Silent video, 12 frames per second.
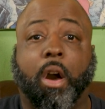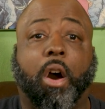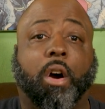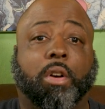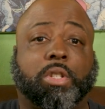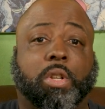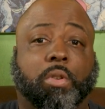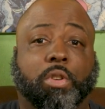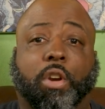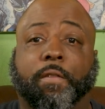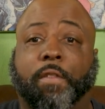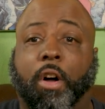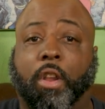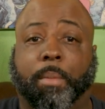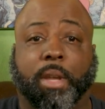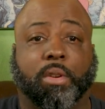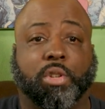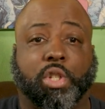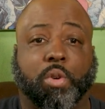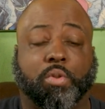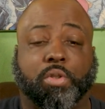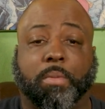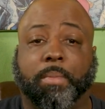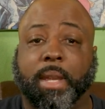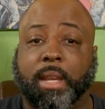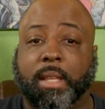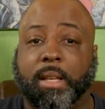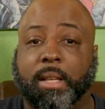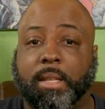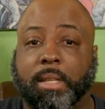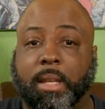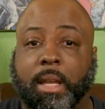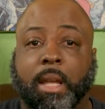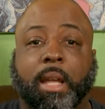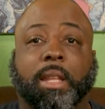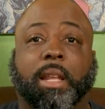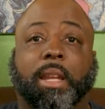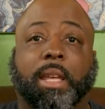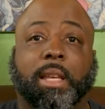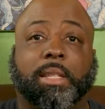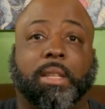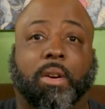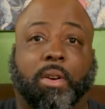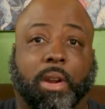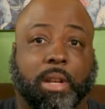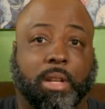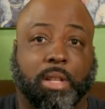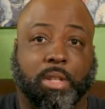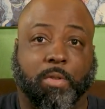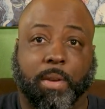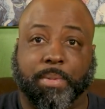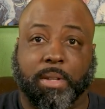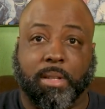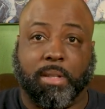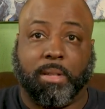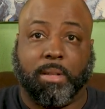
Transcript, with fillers: Also, you can follow me on the social medias. The links are in the description.